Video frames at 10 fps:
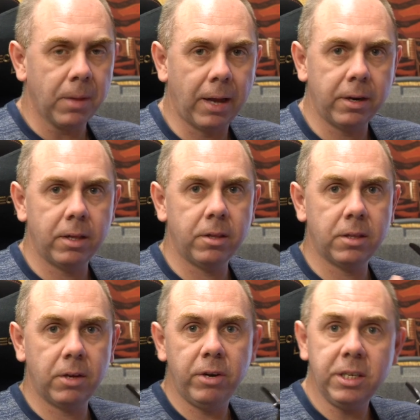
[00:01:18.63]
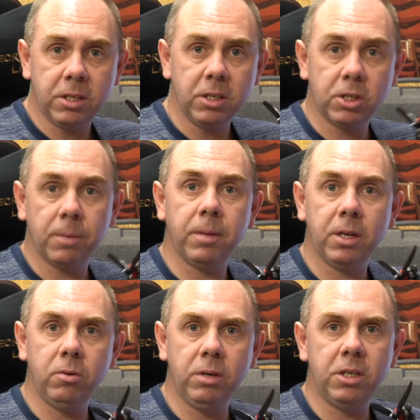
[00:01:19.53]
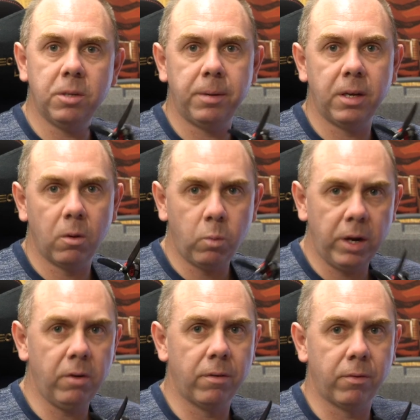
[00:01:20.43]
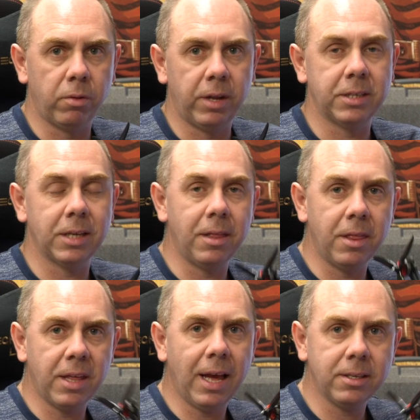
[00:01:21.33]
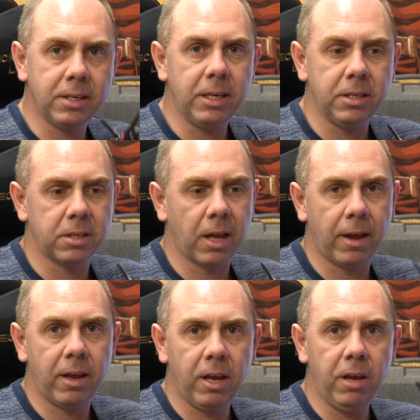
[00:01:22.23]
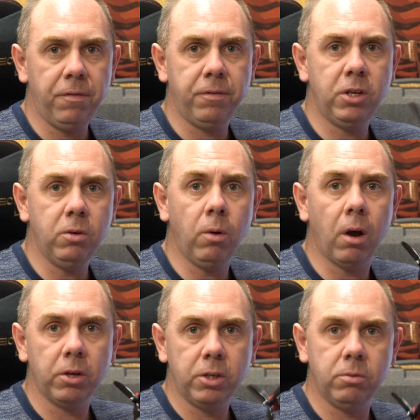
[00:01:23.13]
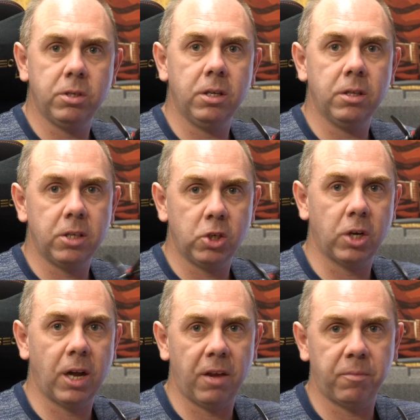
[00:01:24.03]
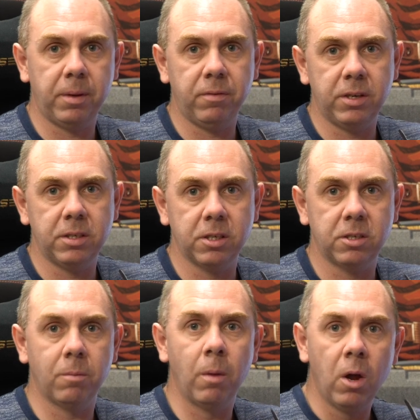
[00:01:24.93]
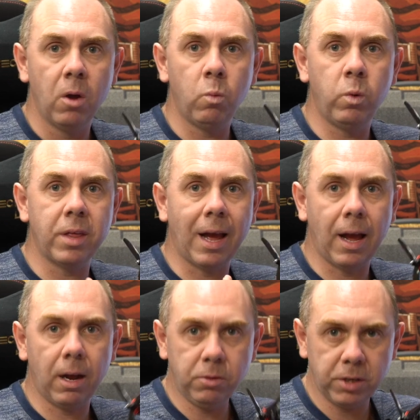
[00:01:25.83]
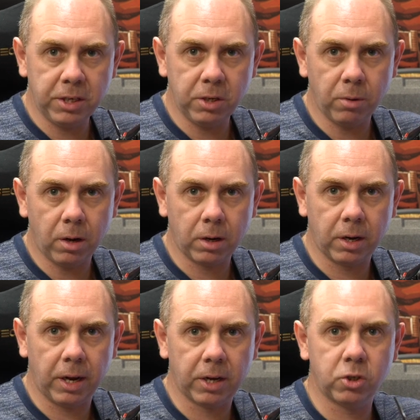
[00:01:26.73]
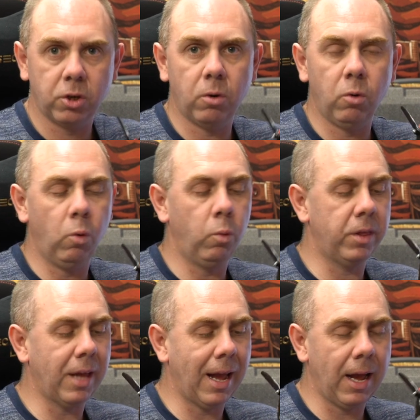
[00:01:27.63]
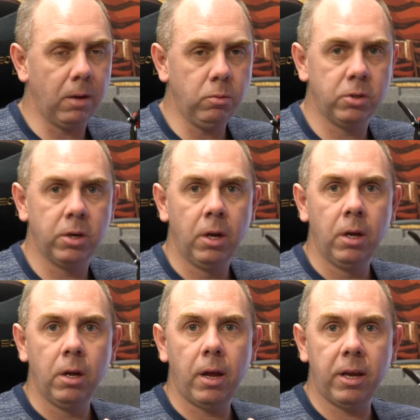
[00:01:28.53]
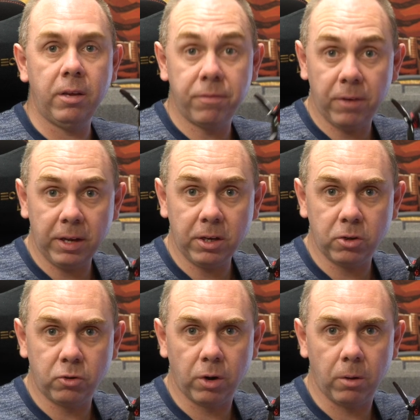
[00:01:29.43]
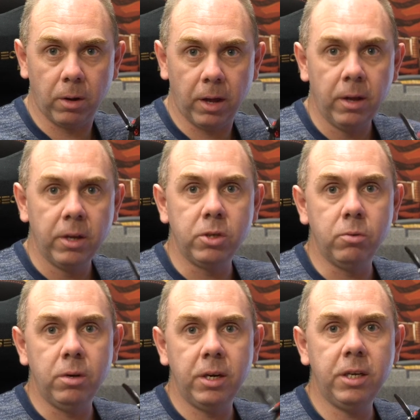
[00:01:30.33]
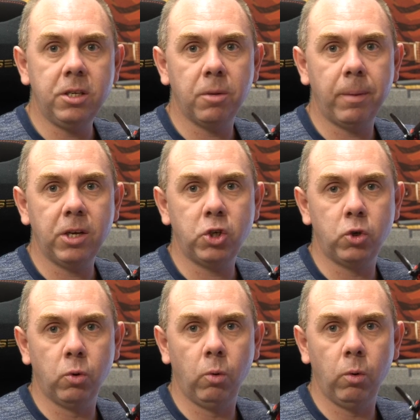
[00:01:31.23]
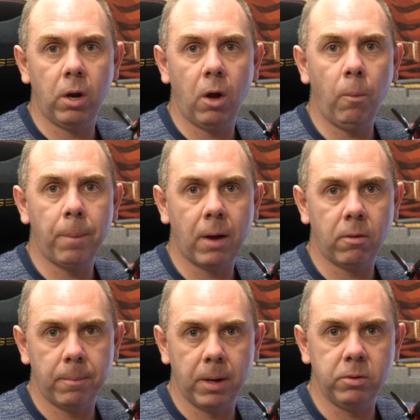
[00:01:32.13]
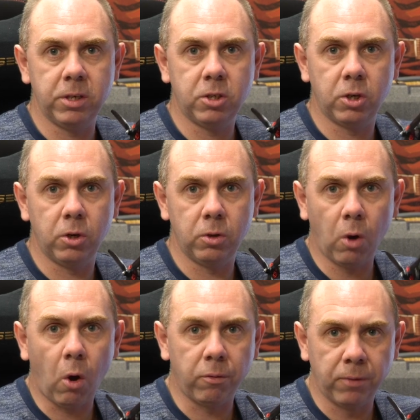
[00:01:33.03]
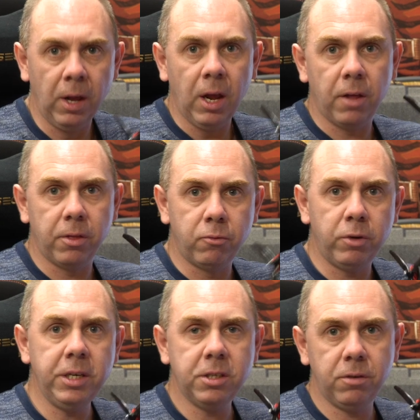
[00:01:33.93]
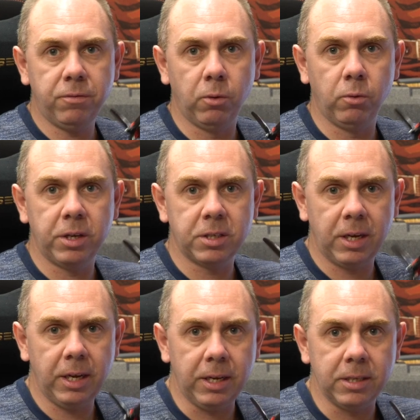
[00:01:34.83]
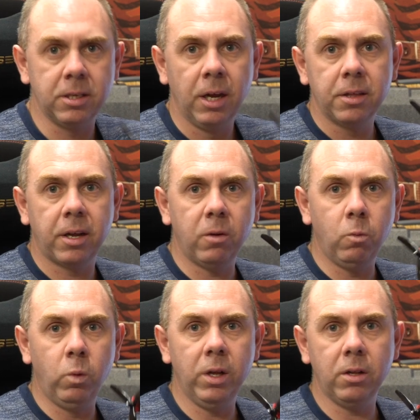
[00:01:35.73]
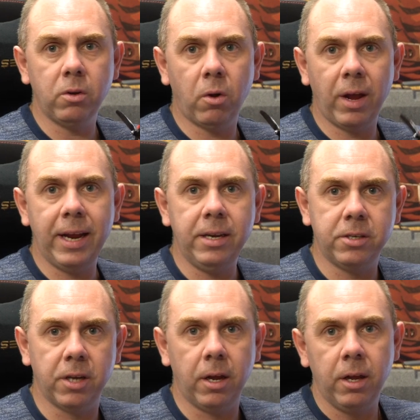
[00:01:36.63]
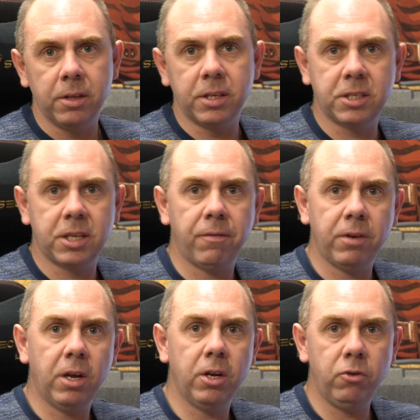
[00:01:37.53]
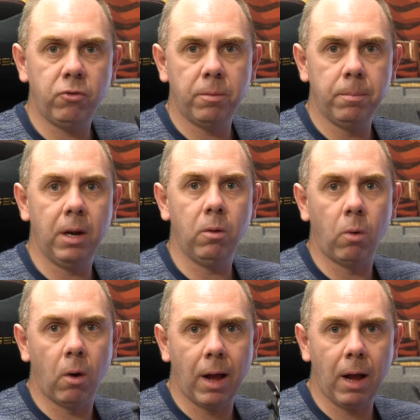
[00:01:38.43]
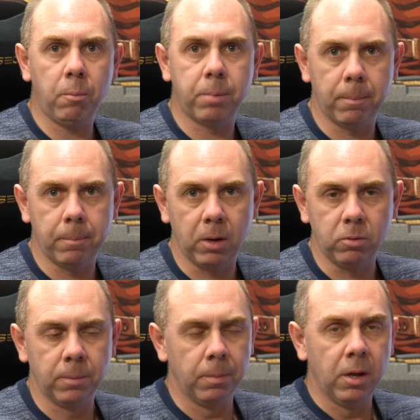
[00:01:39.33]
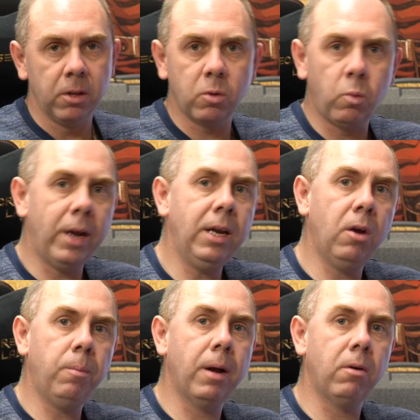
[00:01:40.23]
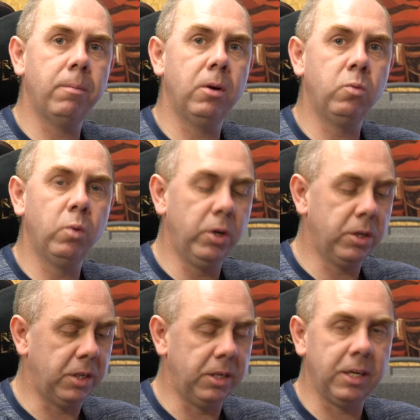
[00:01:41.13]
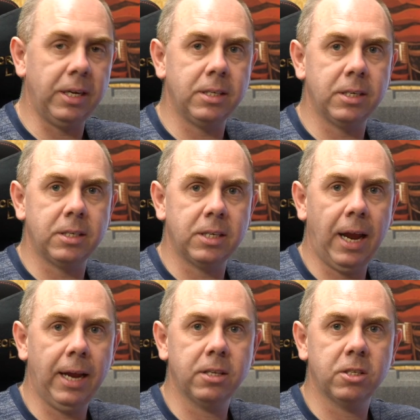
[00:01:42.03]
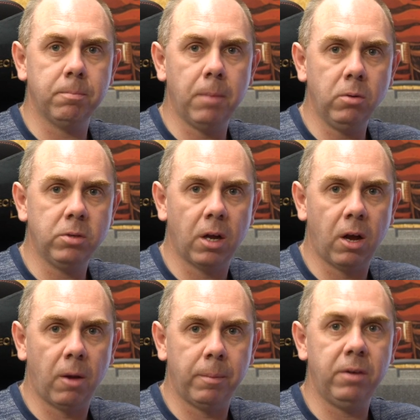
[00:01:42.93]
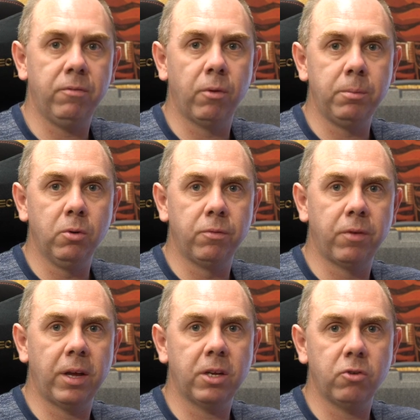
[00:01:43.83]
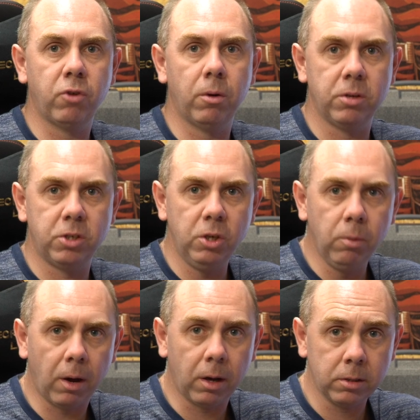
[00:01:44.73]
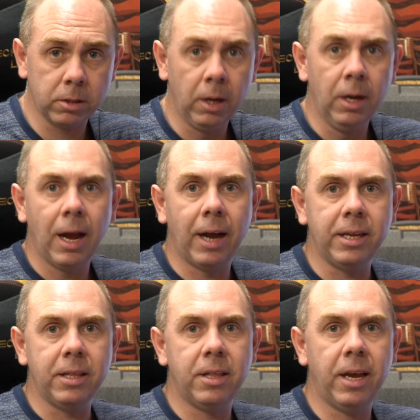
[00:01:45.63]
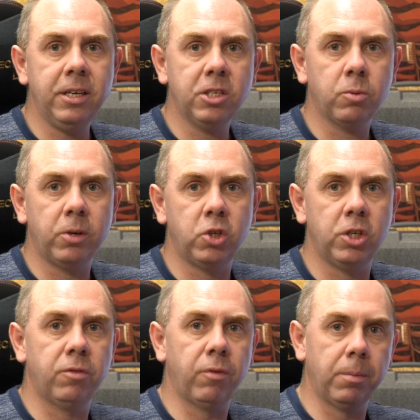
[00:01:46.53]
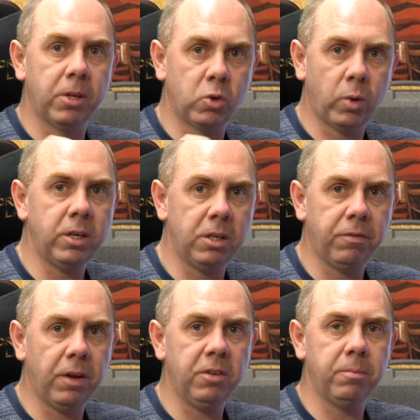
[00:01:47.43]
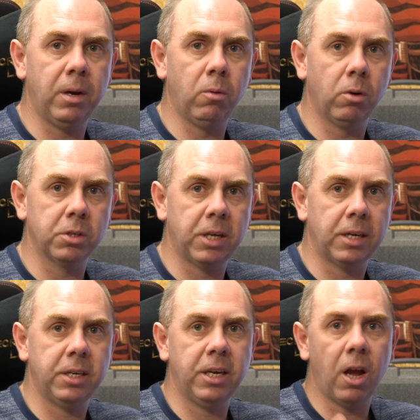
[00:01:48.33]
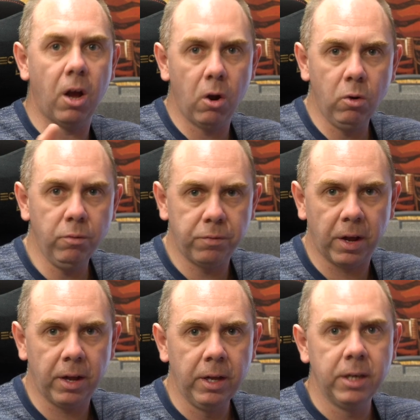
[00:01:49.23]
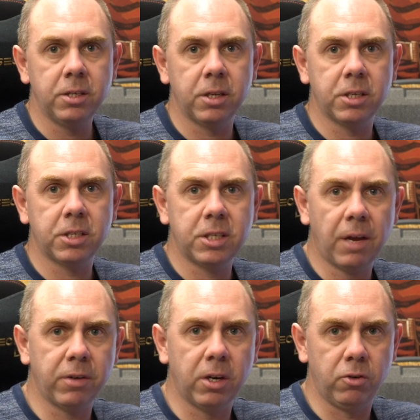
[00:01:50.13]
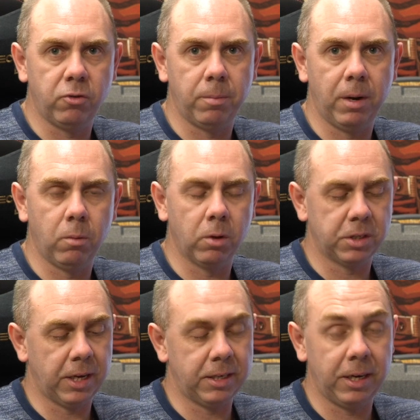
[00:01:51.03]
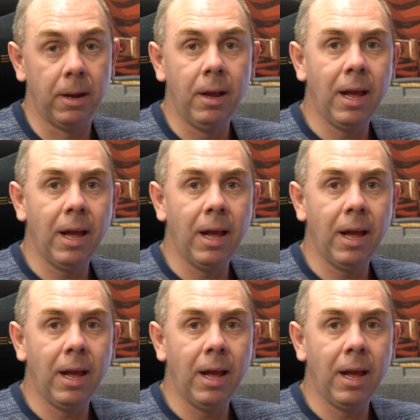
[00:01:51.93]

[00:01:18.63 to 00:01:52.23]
And there is something you need to be aware of on this, and that is that if you are using the digital FPV system without a UART connection or without a flight controller, you need to make sure low power mode is turned off. And the reason for this is that it will not enter the 700 milliwatt output mode. The way low power mode works is it detects motor arming from your flight controller's UART, and it then switches from the 25 milliwatt setting over to the 700 milliwatt setting.